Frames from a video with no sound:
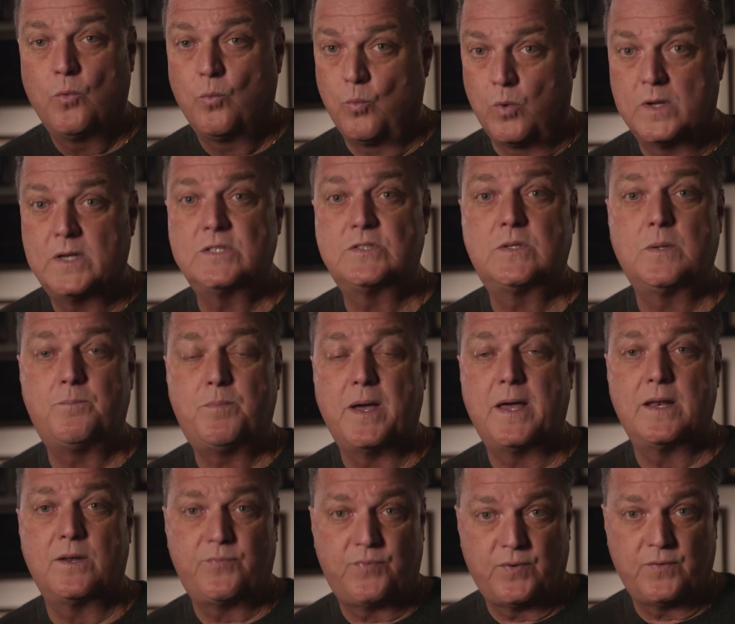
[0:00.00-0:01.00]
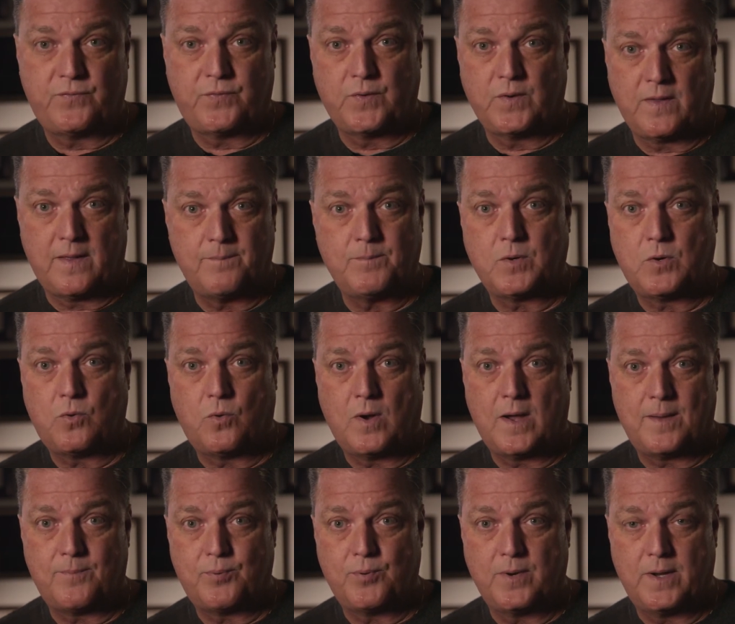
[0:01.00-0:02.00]
What is the benefit for them to
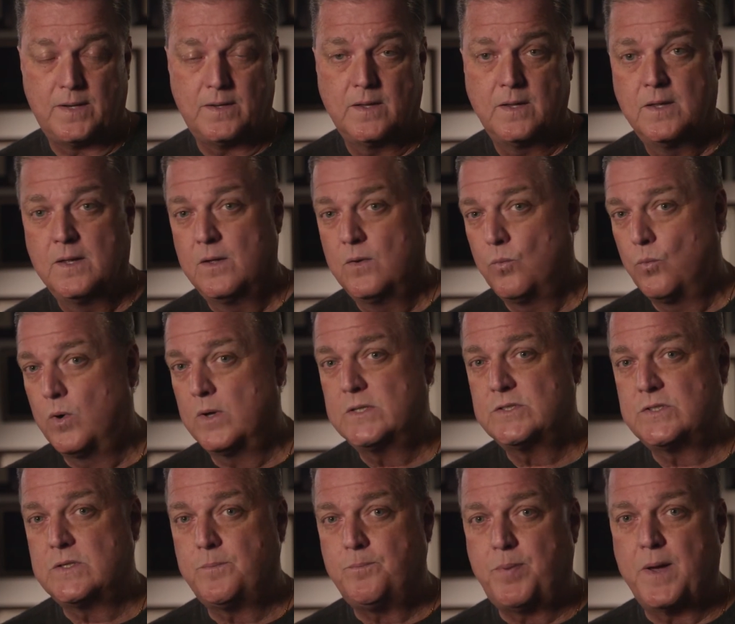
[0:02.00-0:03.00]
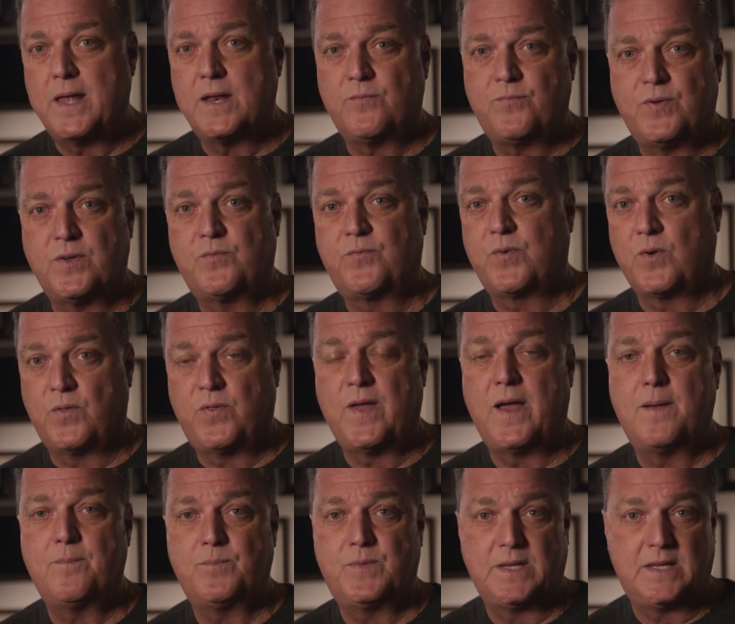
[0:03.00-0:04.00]
cooperate? What is the benefit for
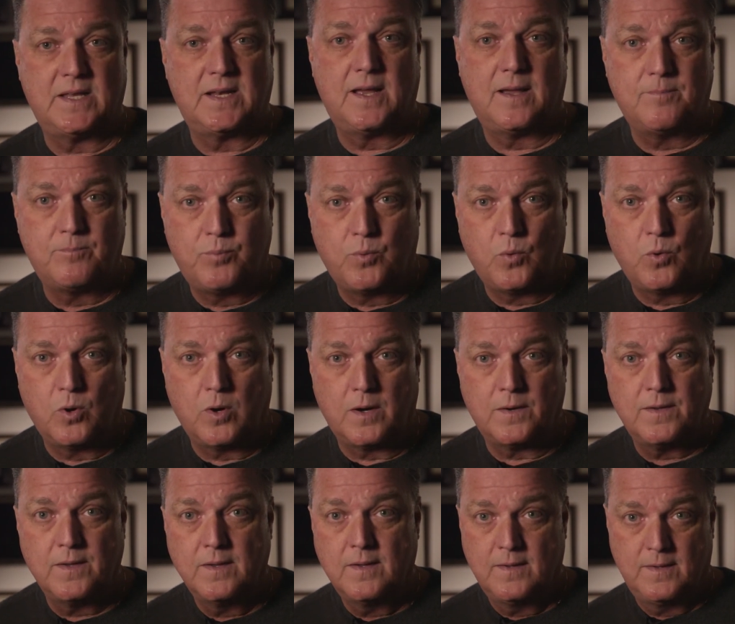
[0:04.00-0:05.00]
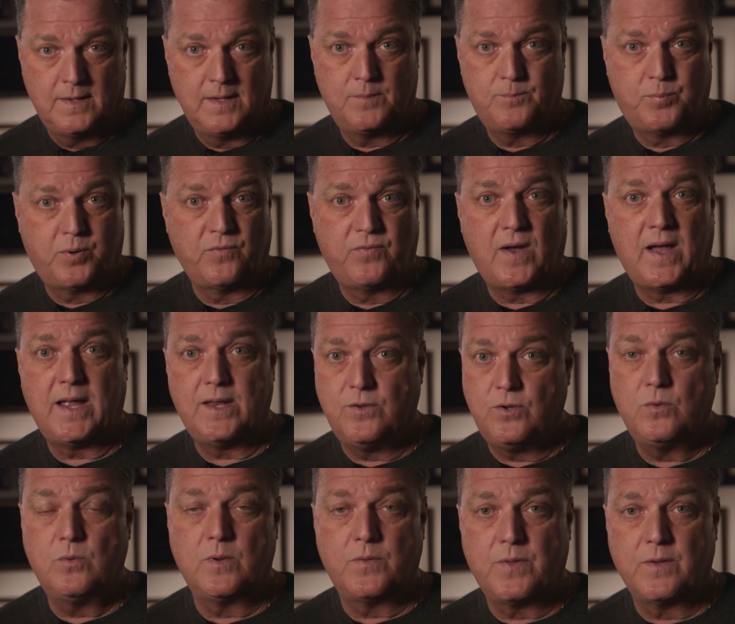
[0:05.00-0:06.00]
them to get on board and provide
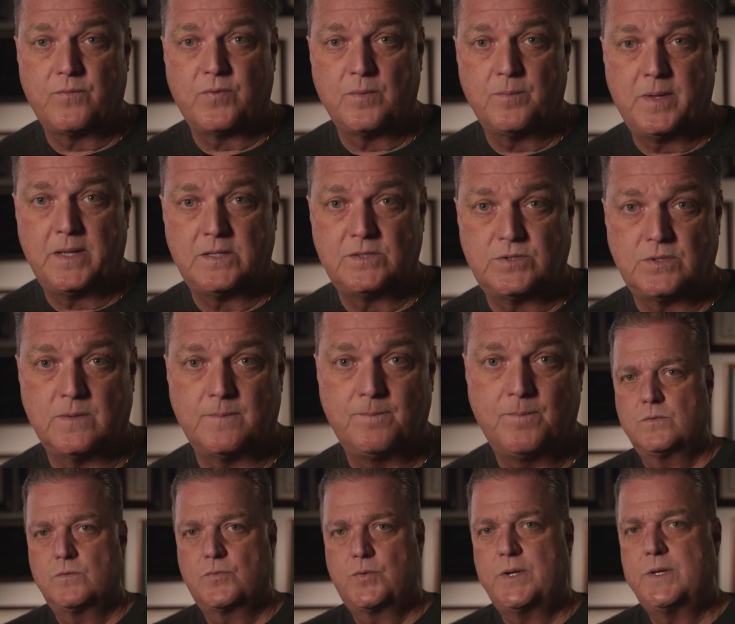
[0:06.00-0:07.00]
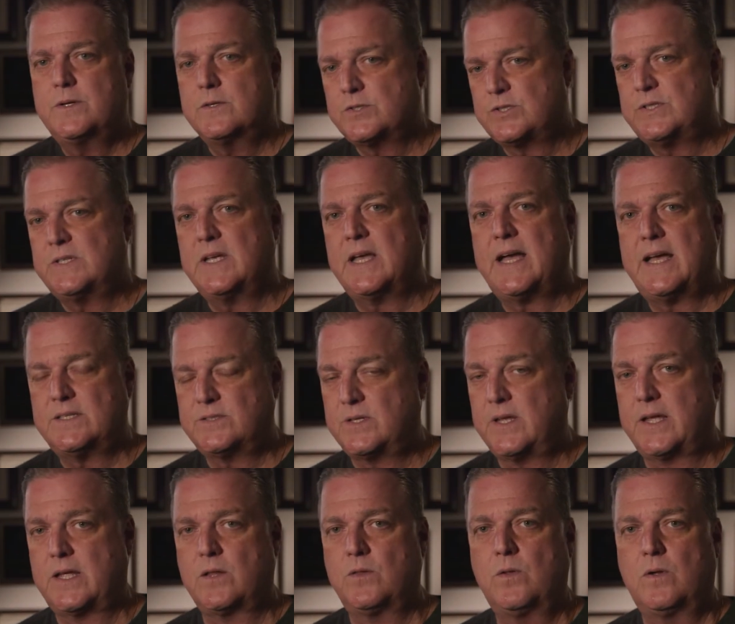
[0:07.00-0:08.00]
you with information? Treat your CIs
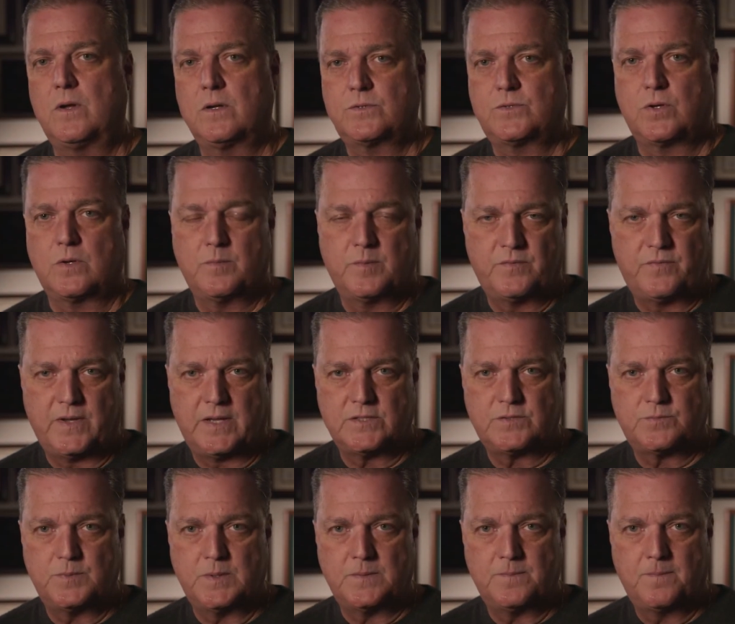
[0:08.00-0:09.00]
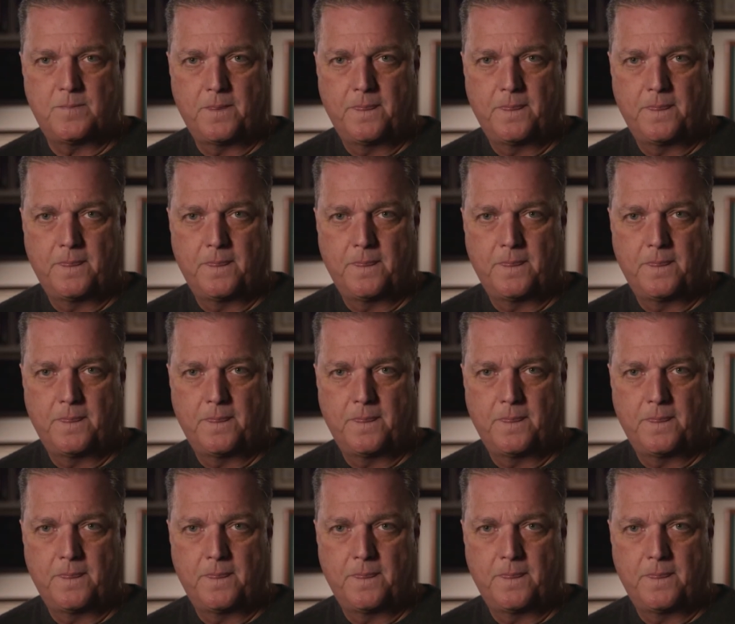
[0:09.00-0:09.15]
like a long term investment.